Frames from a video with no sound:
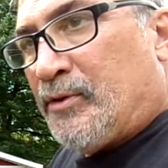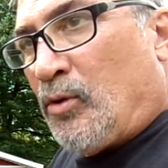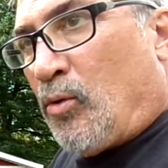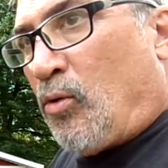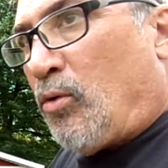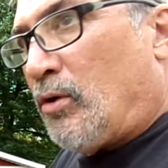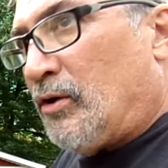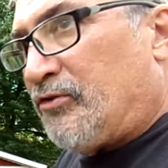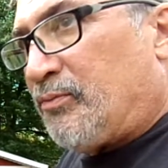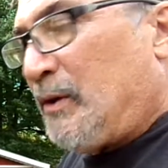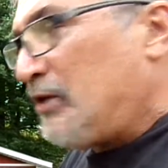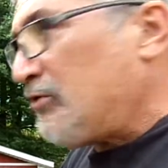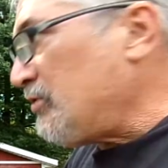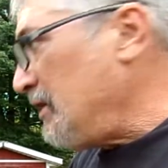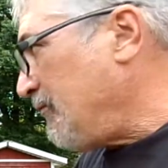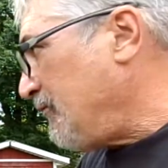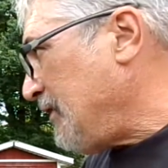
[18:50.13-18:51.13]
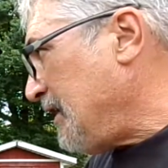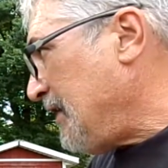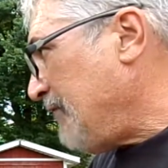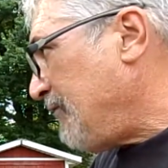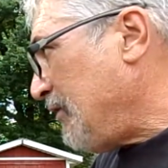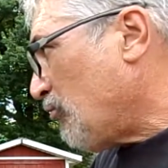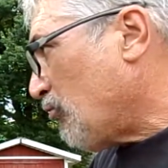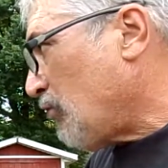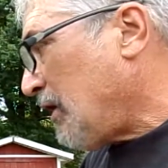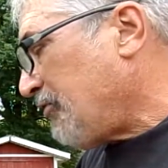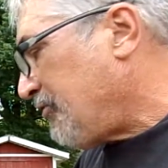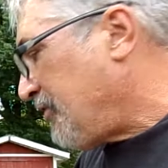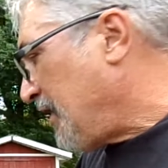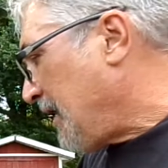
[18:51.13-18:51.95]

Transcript: Or especially if it rusted.